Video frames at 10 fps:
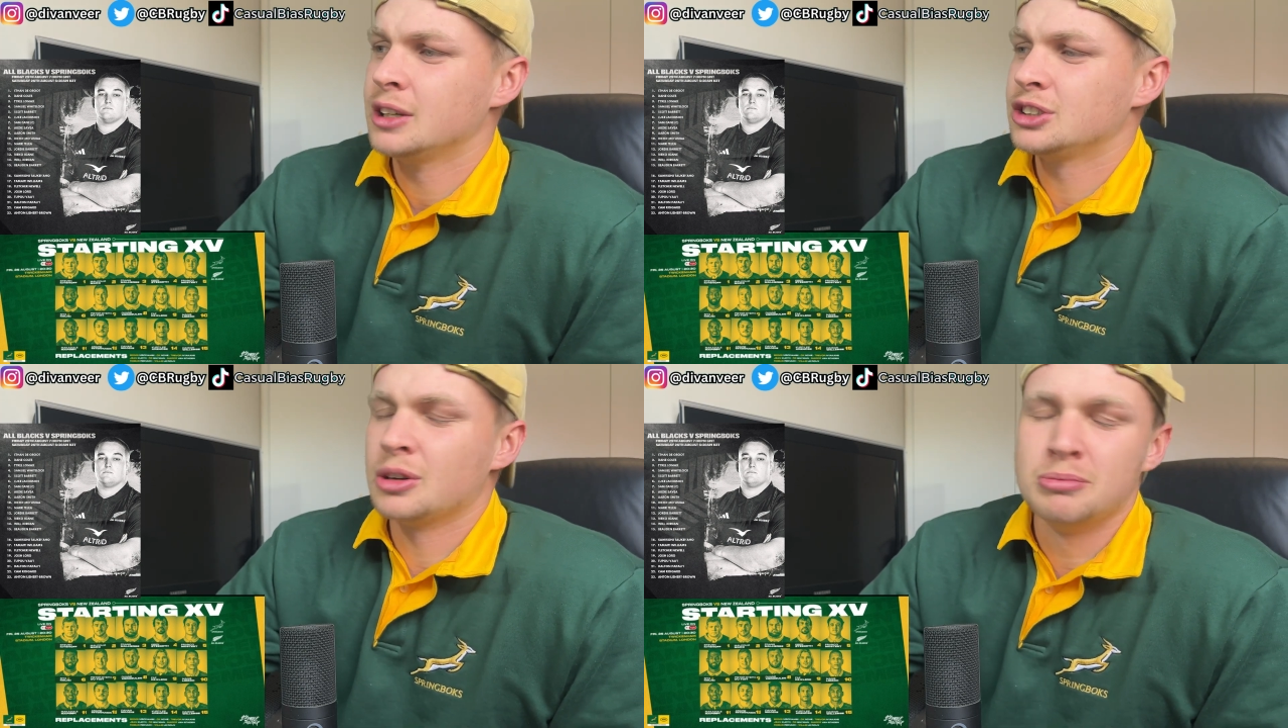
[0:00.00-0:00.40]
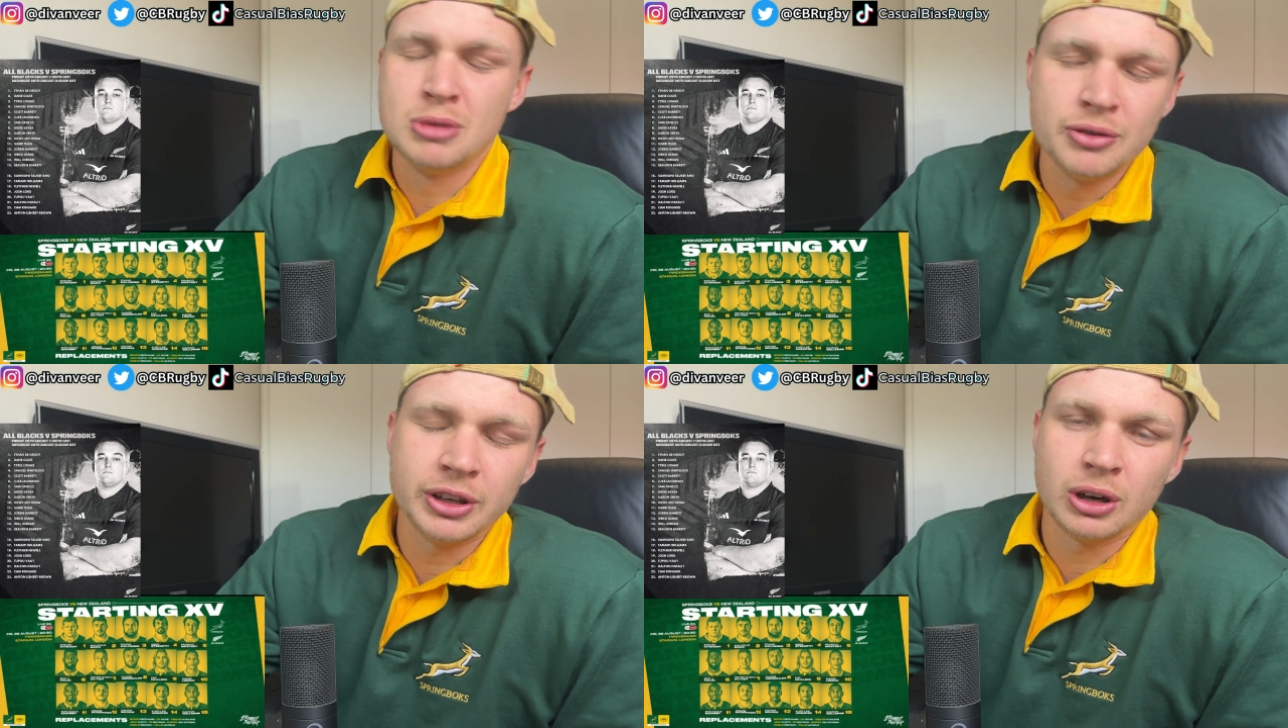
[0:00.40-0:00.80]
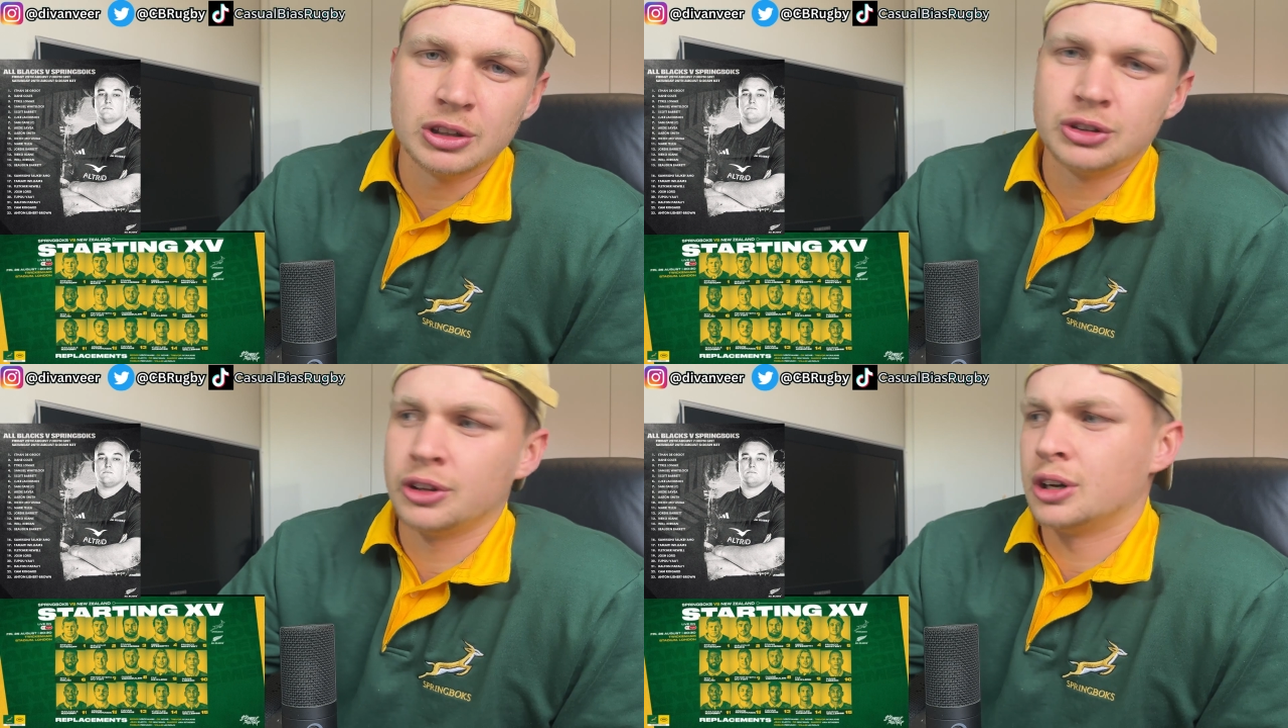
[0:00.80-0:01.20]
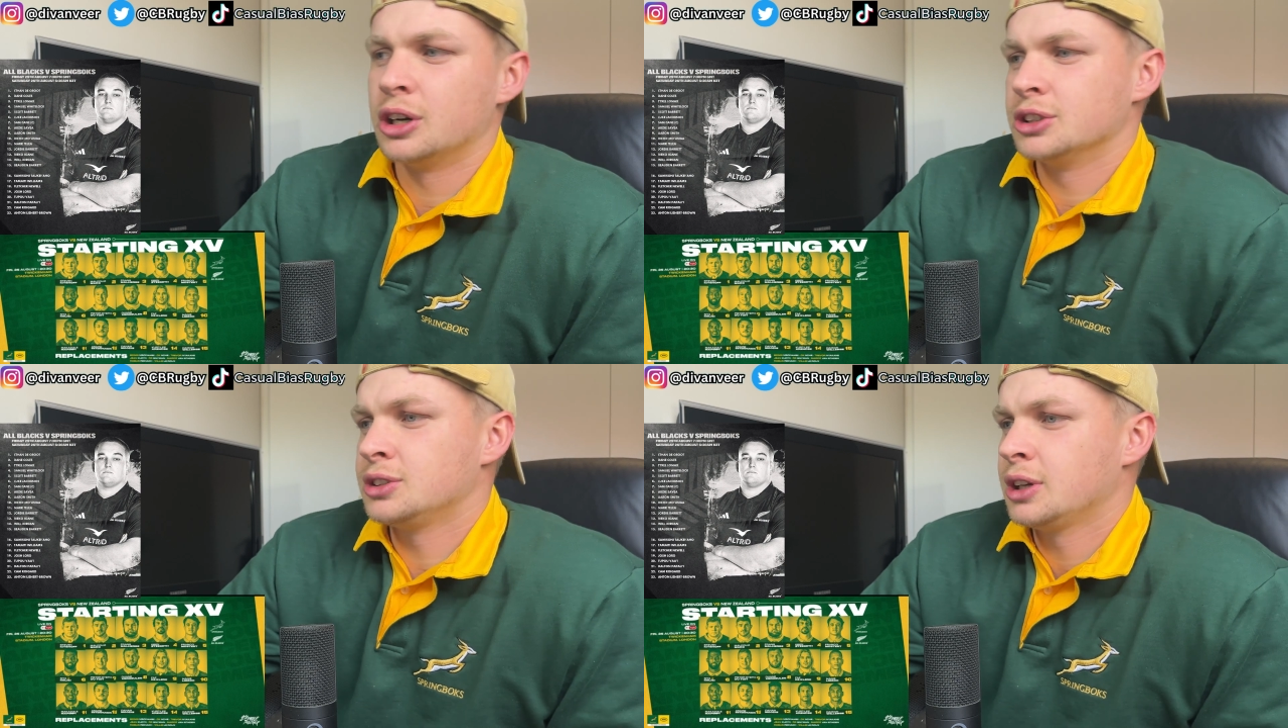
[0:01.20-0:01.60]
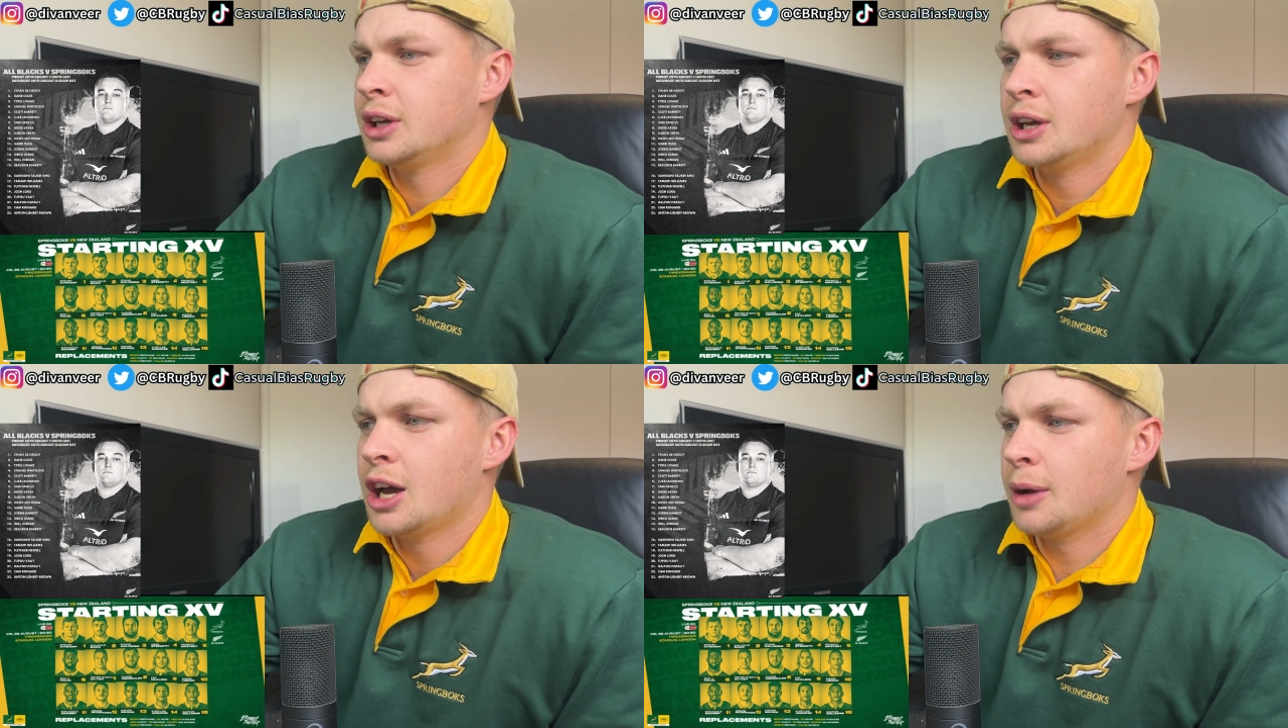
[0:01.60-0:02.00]
So moving on to the odds,
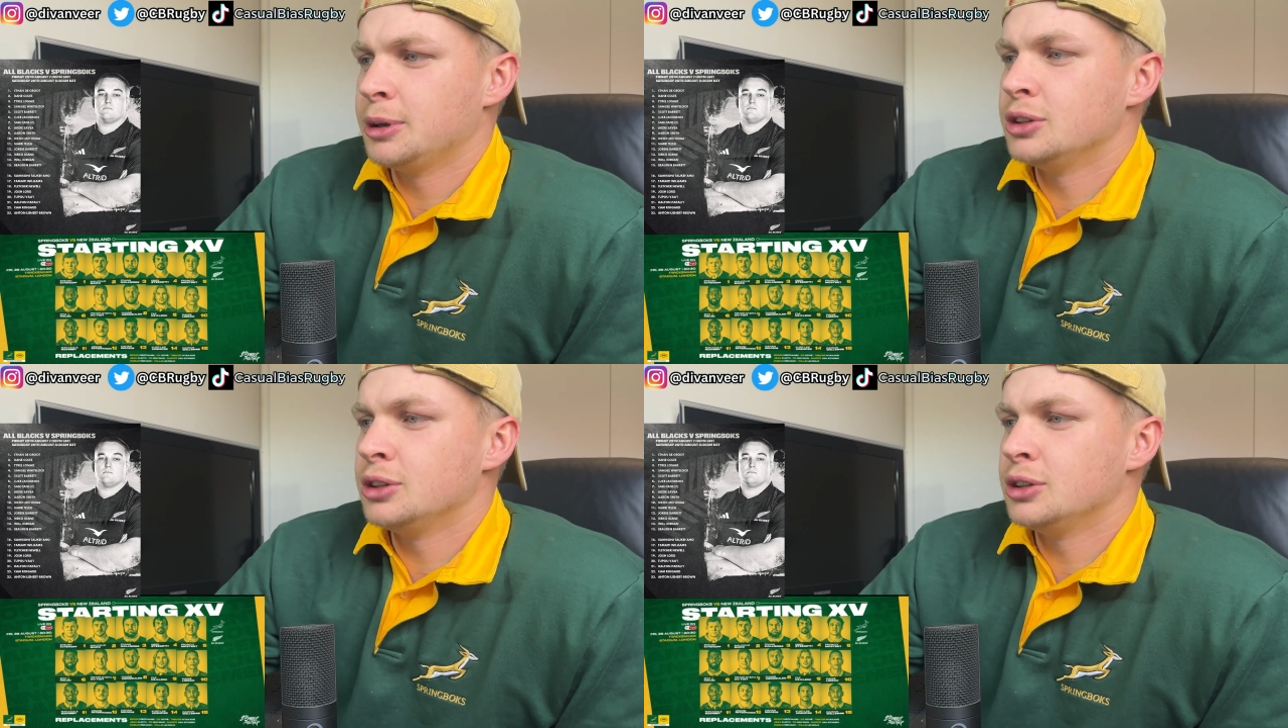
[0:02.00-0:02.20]
I mean,